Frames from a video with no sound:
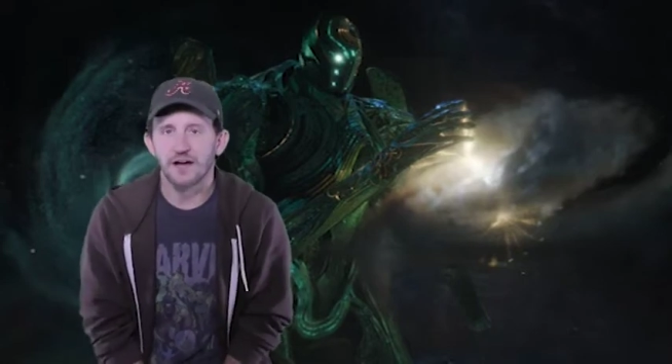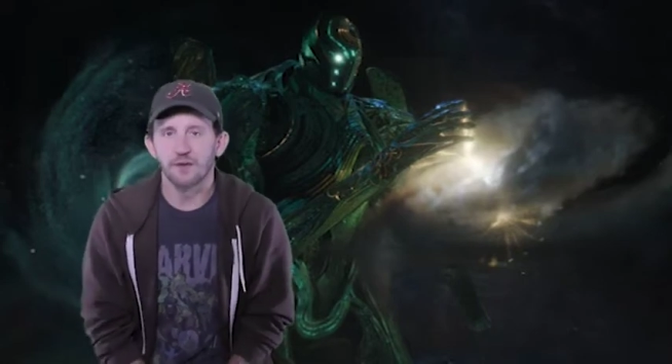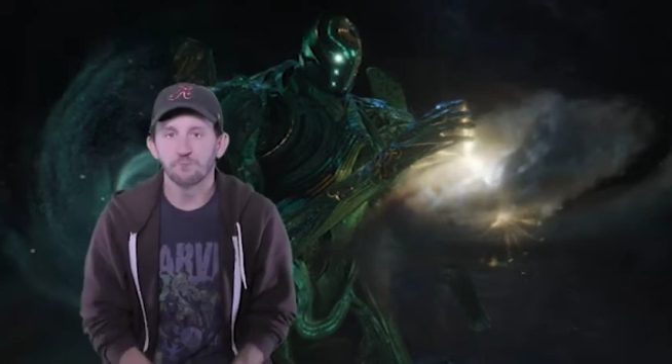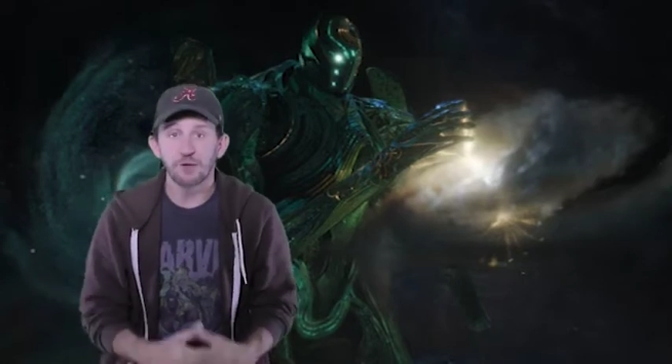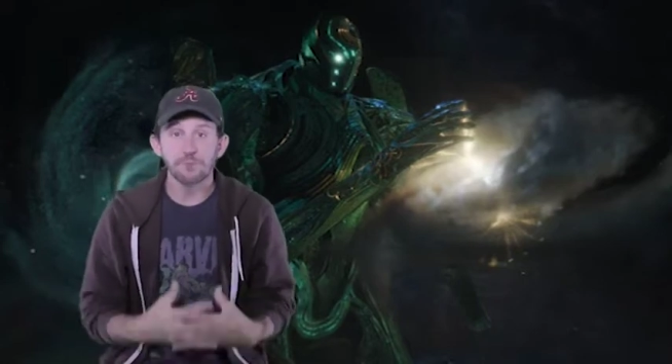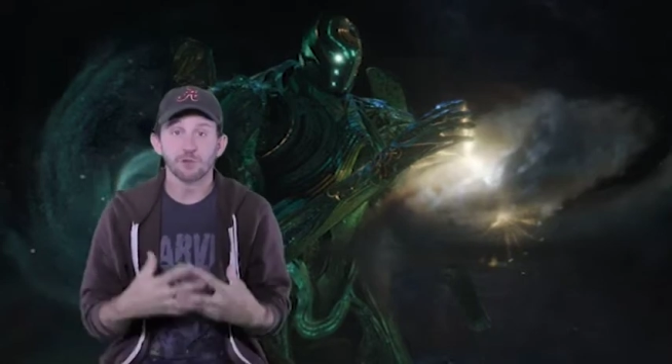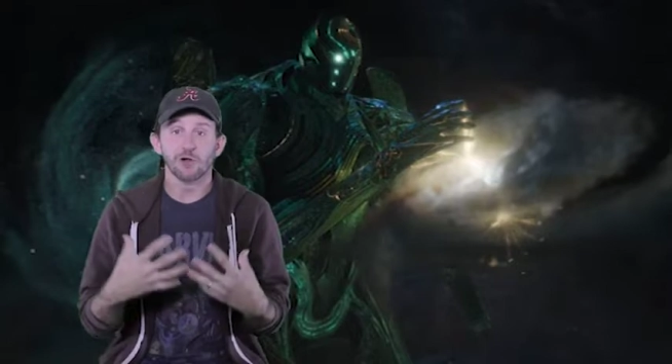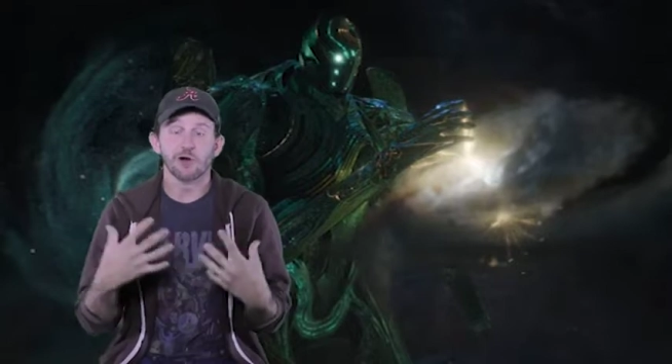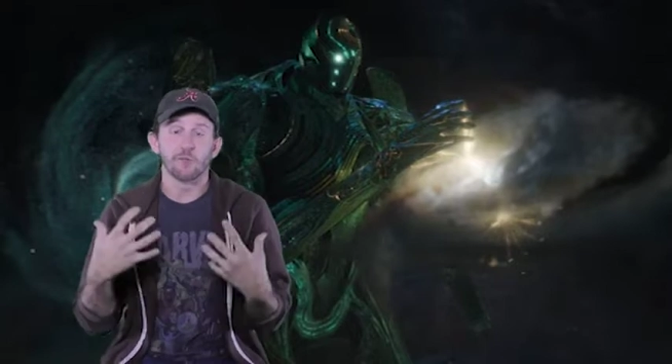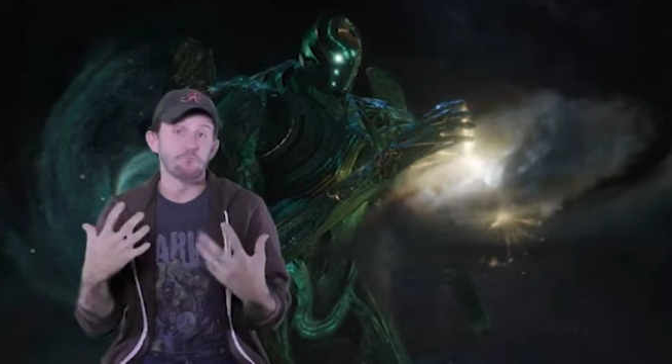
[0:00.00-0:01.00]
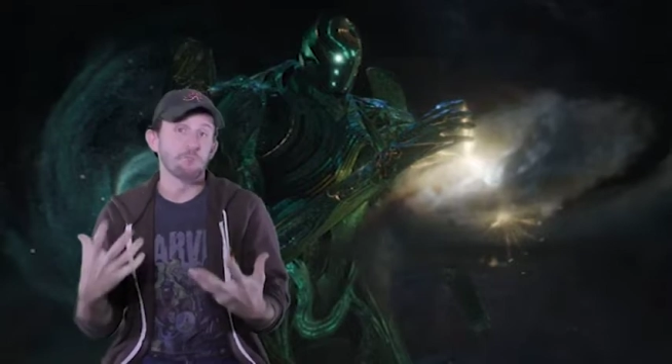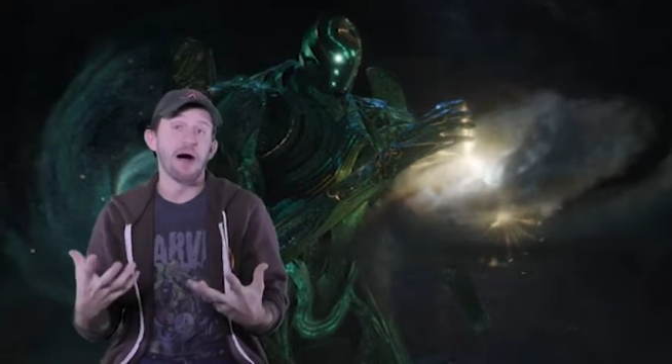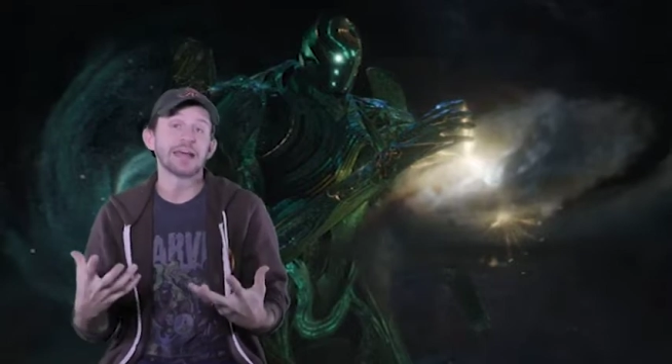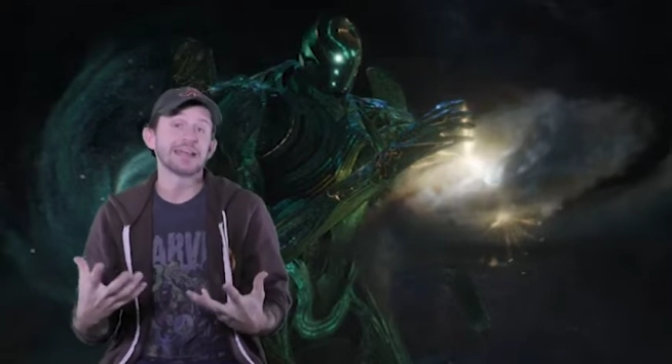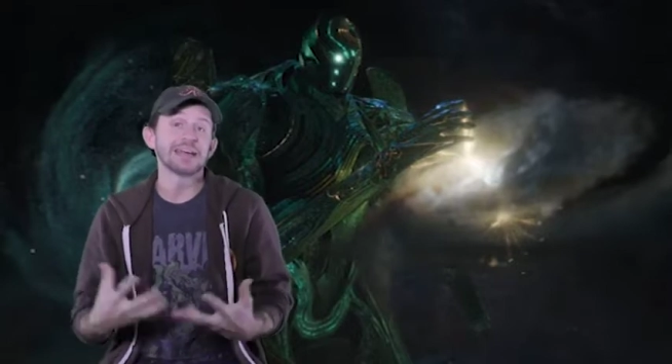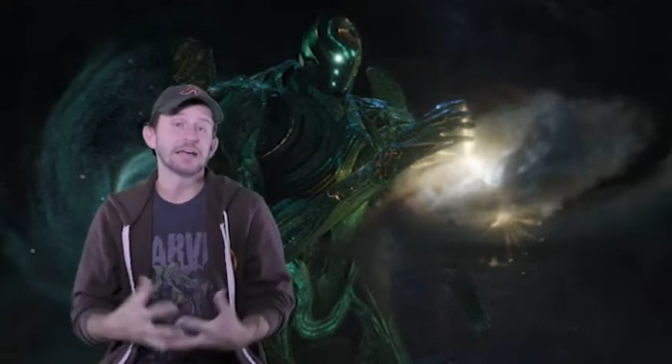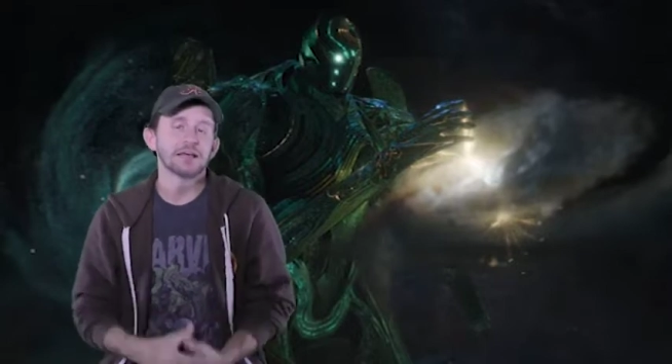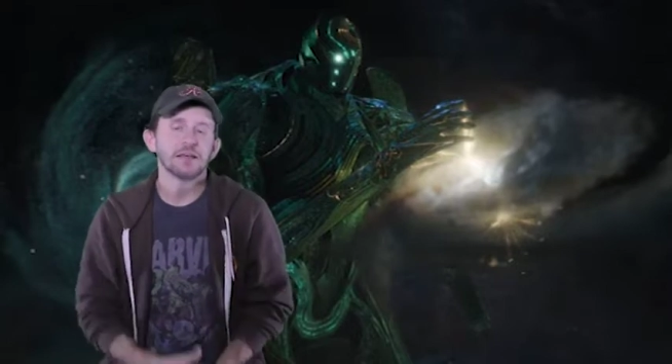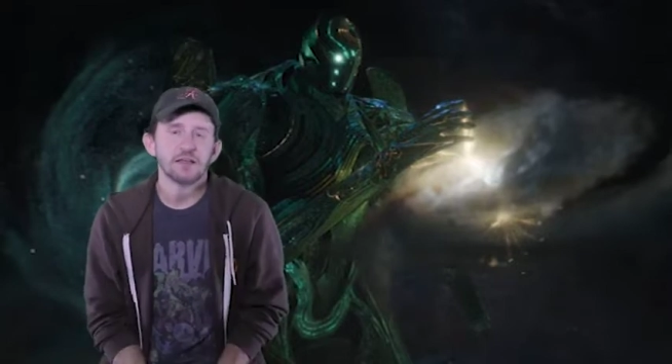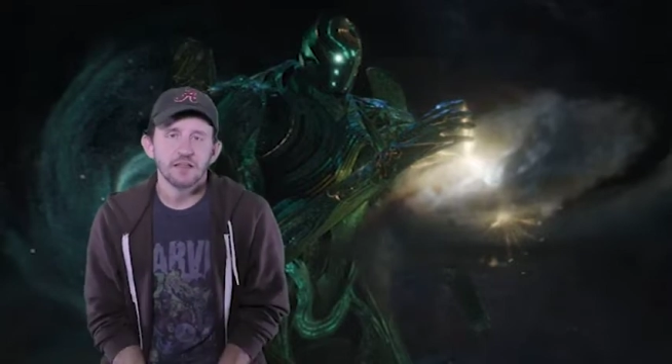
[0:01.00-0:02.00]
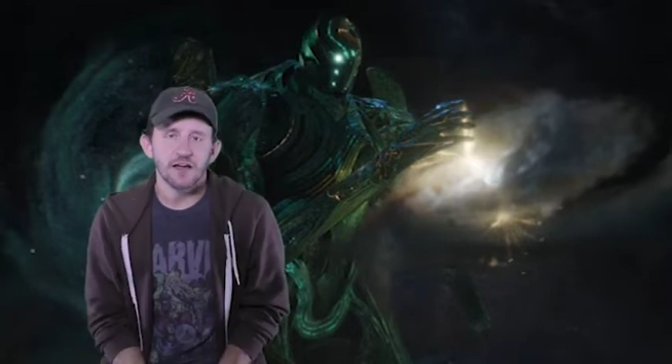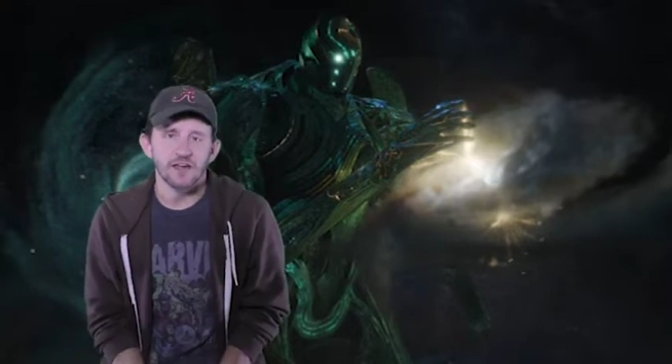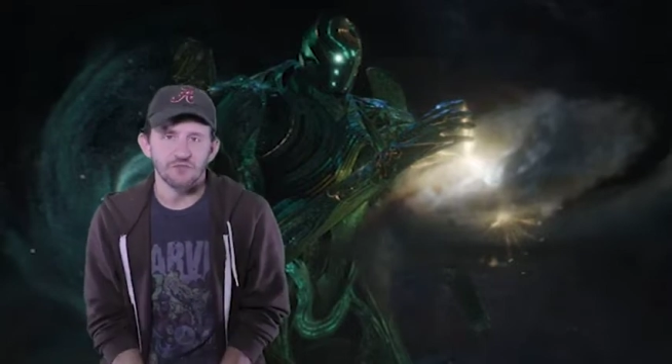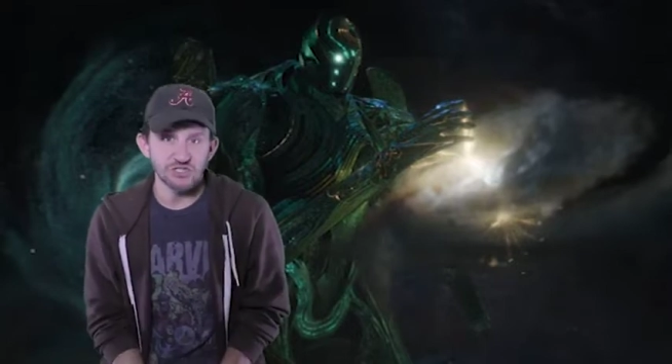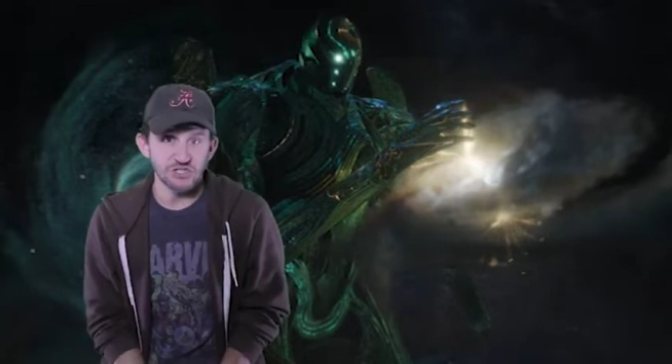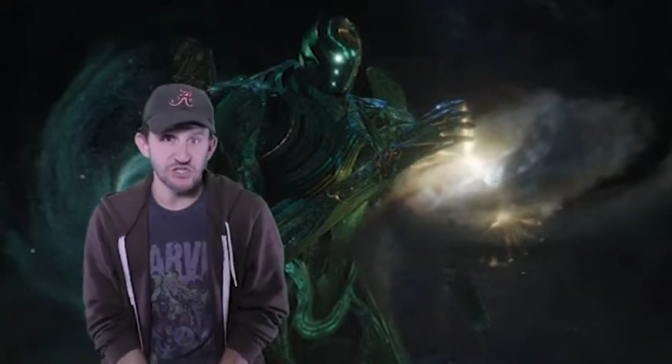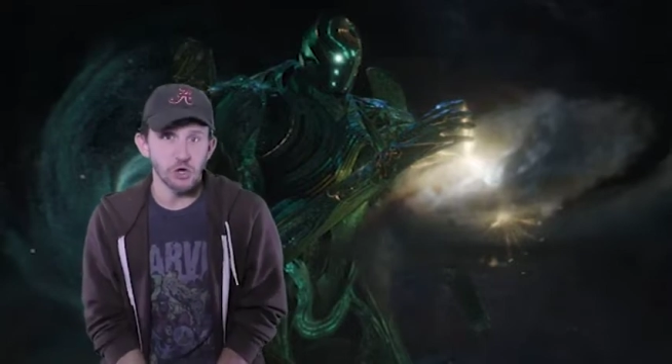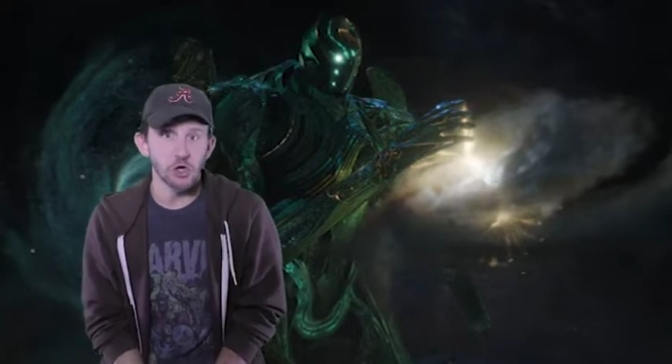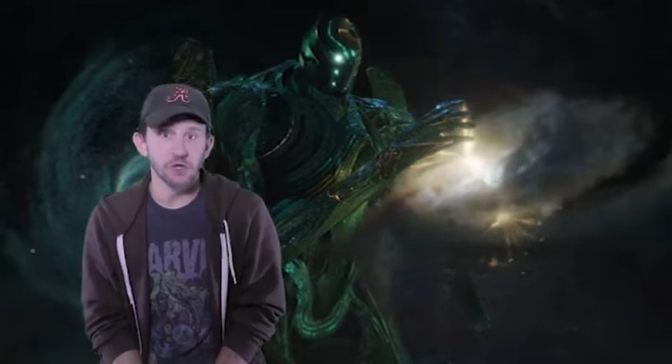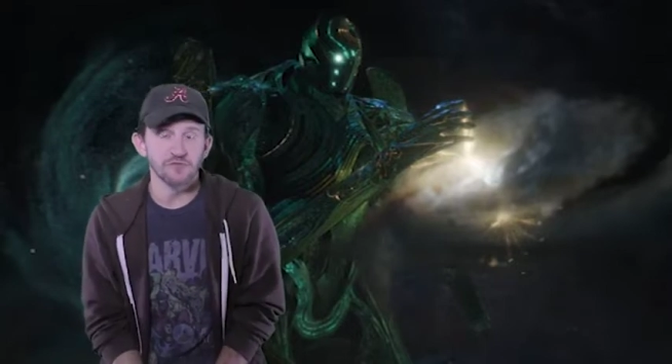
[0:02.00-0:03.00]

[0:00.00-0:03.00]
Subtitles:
People are mining the skull